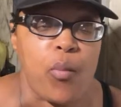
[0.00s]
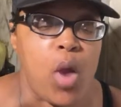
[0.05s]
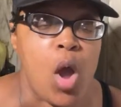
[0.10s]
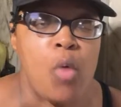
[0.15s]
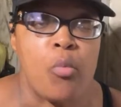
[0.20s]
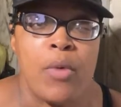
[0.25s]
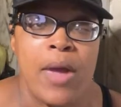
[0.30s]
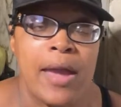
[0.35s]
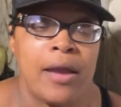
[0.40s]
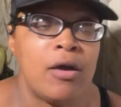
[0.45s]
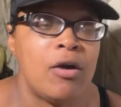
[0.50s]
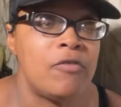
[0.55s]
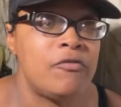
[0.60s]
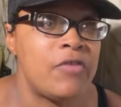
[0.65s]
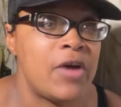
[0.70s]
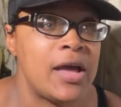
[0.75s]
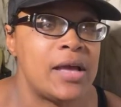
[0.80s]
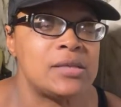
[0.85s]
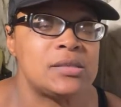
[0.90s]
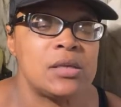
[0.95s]
A rat gonna
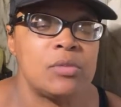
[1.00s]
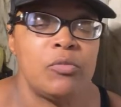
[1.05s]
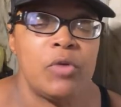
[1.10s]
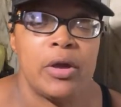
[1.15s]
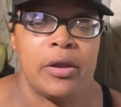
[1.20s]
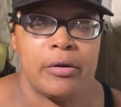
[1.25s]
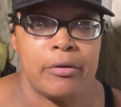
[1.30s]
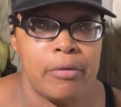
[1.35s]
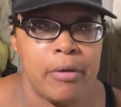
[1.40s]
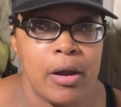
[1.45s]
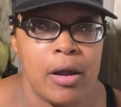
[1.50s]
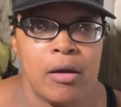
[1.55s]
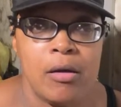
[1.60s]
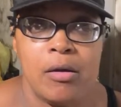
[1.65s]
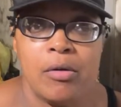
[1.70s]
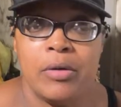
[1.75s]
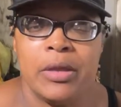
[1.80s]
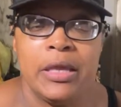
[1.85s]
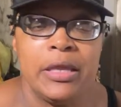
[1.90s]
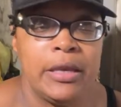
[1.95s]
find somewhere to
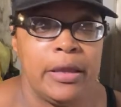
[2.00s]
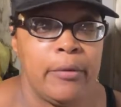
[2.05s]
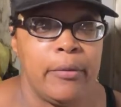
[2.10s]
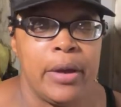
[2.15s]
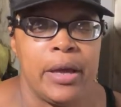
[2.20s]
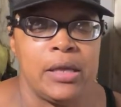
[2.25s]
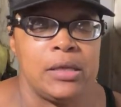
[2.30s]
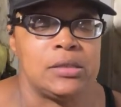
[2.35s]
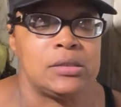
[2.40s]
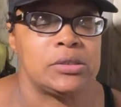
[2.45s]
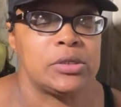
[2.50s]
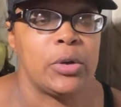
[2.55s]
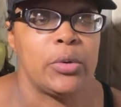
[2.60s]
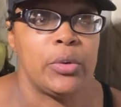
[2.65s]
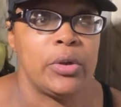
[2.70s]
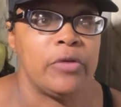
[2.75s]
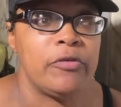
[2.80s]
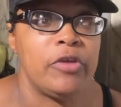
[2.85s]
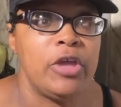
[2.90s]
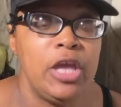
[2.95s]
crawl anyway.
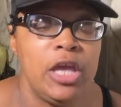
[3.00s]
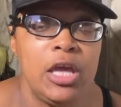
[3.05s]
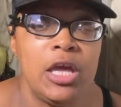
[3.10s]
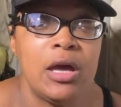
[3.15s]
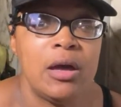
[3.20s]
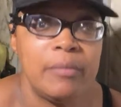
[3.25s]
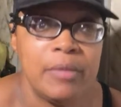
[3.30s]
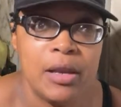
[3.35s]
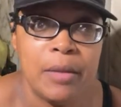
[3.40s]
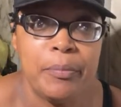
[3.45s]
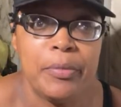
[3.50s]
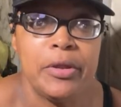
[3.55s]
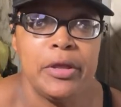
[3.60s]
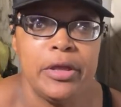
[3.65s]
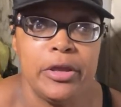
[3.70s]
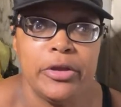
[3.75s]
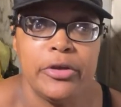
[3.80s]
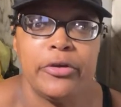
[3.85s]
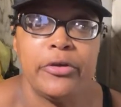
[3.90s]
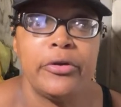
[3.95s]
So if he coming up in
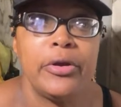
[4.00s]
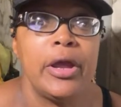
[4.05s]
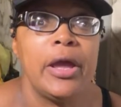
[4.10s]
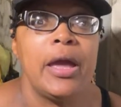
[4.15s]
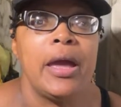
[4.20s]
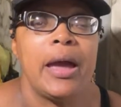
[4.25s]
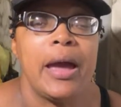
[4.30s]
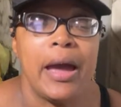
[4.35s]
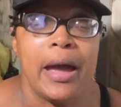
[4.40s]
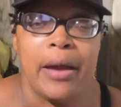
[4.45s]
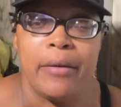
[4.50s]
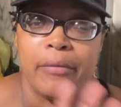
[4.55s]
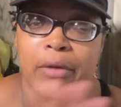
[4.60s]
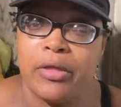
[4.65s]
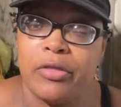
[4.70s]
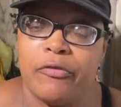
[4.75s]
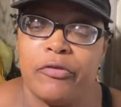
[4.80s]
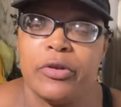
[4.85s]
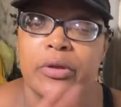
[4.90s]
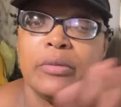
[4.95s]
here, I'd
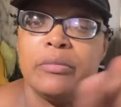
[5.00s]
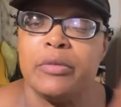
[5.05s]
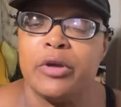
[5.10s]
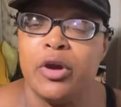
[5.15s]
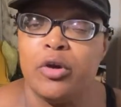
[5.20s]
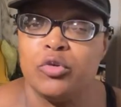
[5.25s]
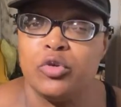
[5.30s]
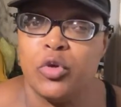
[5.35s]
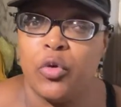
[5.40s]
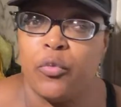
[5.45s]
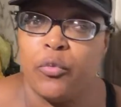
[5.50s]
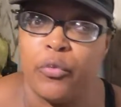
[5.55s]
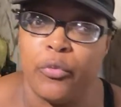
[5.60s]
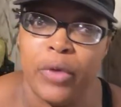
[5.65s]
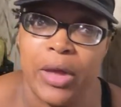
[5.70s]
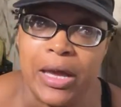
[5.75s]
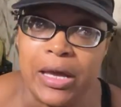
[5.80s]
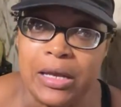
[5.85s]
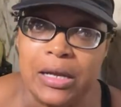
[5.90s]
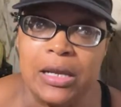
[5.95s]
rather for him to go
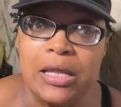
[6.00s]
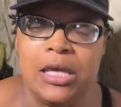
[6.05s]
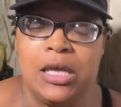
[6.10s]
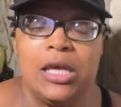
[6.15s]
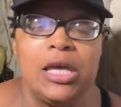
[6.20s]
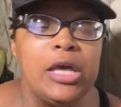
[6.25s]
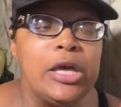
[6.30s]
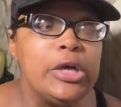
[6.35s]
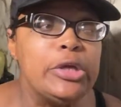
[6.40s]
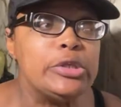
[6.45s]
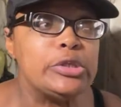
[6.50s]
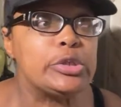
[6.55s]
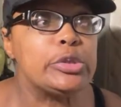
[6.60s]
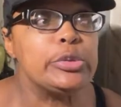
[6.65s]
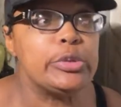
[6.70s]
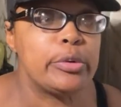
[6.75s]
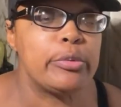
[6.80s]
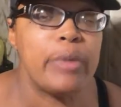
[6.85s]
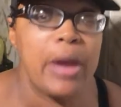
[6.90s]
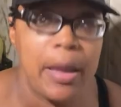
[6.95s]
directly
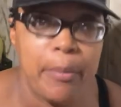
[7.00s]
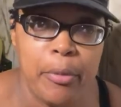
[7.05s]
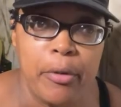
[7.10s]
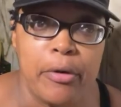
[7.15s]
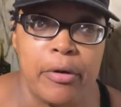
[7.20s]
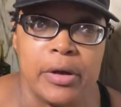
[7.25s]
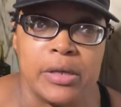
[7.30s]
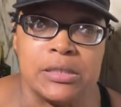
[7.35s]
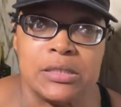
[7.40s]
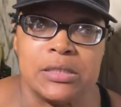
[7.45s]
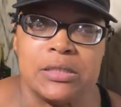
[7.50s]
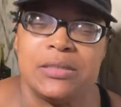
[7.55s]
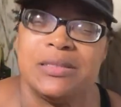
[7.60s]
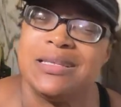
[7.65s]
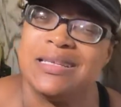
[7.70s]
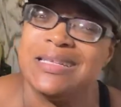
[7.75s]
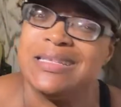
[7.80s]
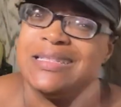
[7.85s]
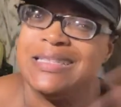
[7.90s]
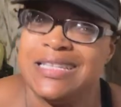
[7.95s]
to the rat poison
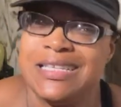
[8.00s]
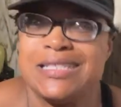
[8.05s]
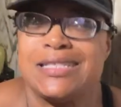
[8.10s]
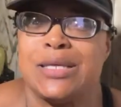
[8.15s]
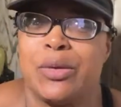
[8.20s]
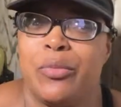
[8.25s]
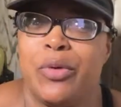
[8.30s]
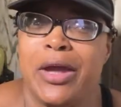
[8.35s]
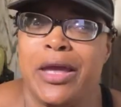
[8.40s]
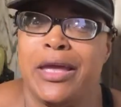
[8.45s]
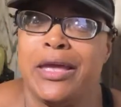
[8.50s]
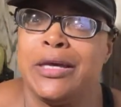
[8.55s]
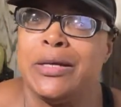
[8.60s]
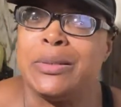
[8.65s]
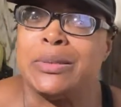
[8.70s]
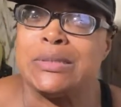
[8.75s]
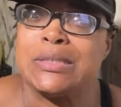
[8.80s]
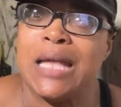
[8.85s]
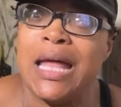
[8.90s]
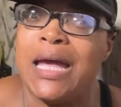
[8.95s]
than somewhere else.